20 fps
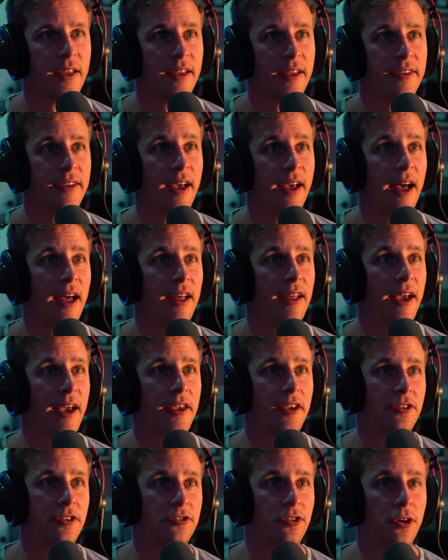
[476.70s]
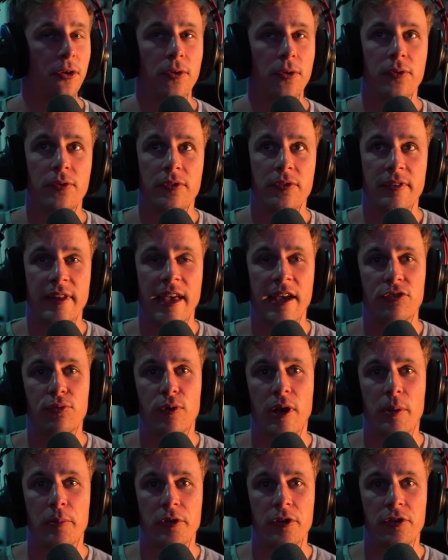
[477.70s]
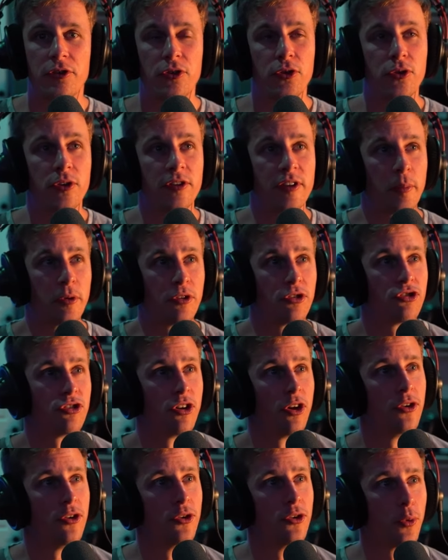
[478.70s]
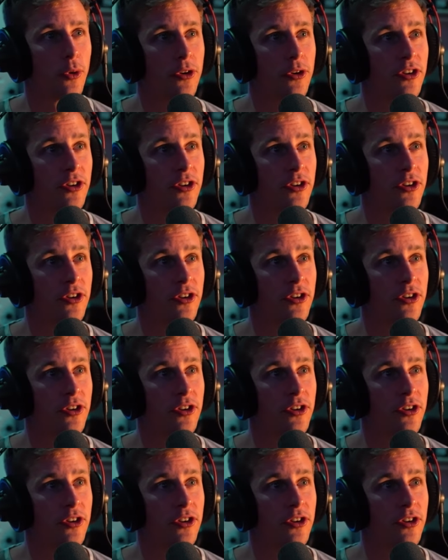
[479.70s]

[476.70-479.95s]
Yeah, I like it. So next what I'm going to do is I'm going to show you, we're going to